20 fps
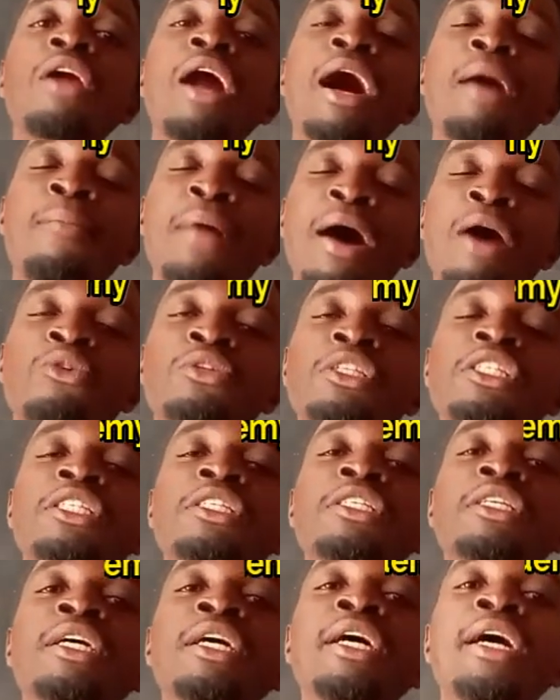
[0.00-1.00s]
about
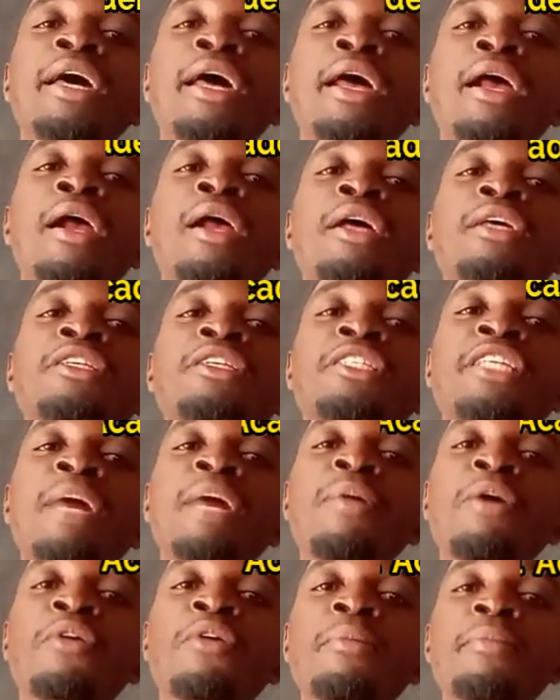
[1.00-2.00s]

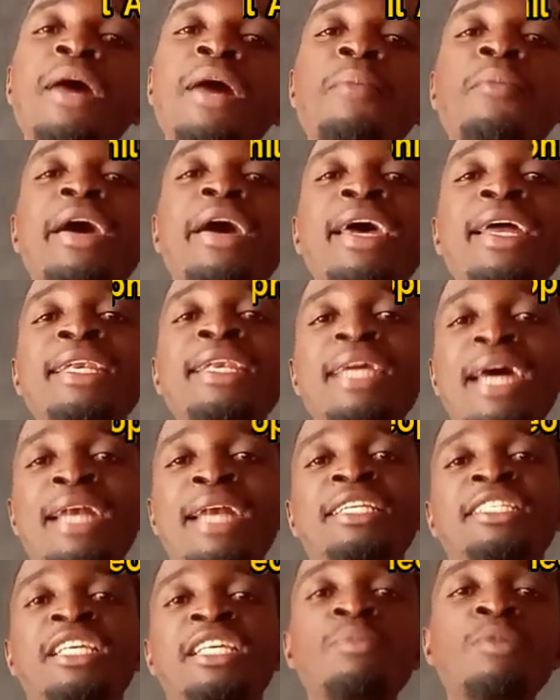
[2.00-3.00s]
stable equilibrium and
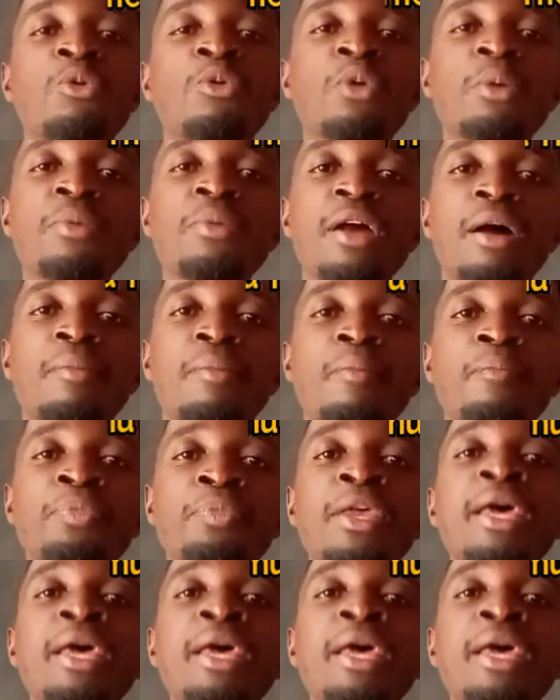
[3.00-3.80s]
unstable equilibrium.